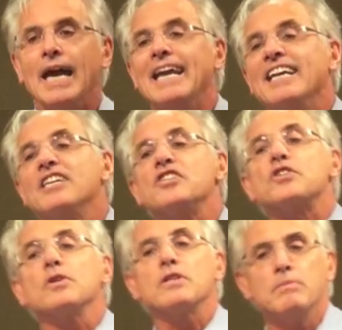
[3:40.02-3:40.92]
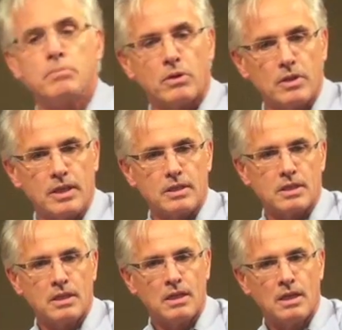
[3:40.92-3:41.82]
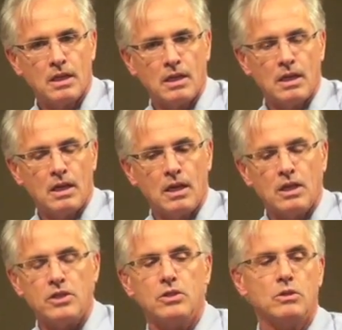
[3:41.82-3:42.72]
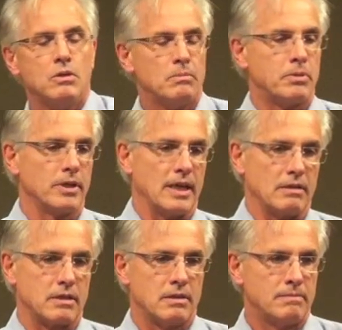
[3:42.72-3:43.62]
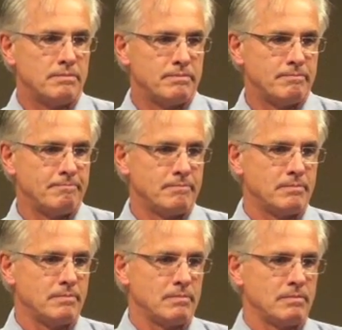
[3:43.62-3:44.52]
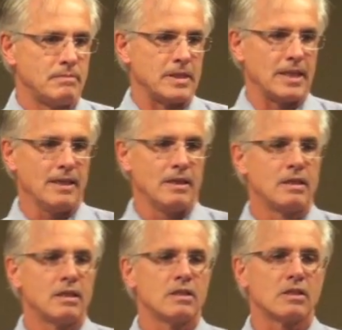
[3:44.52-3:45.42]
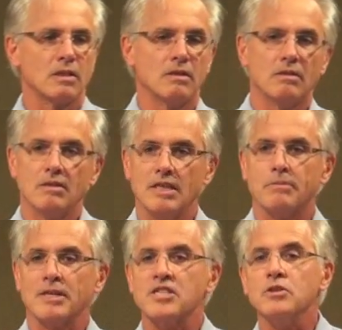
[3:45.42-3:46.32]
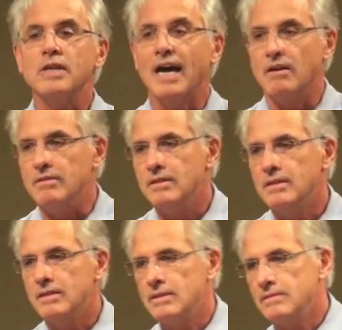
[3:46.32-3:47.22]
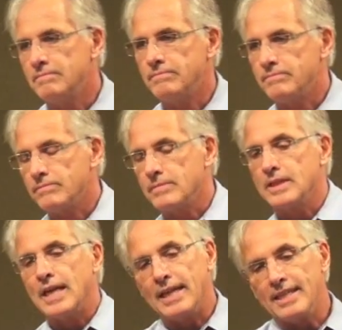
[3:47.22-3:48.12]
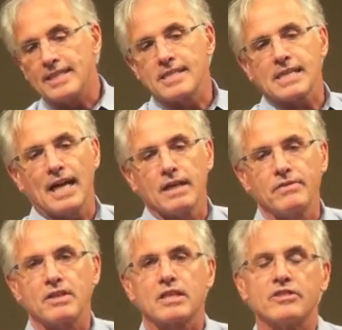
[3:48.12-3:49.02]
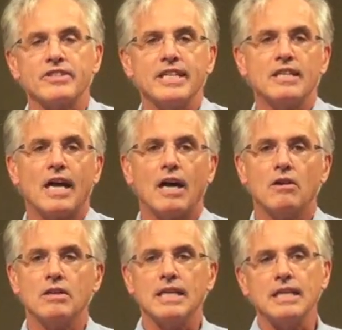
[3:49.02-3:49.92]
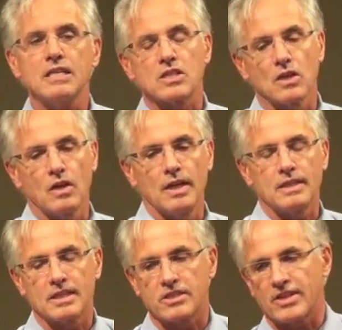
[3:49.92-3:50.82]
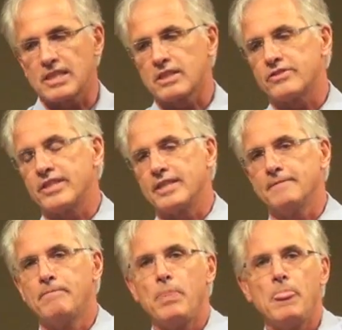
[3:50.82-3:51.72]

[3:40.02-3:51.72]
And at a certain point, you burn out. Yeah? So it wears you down. And this is kind of the career, how he saw it, the stress career.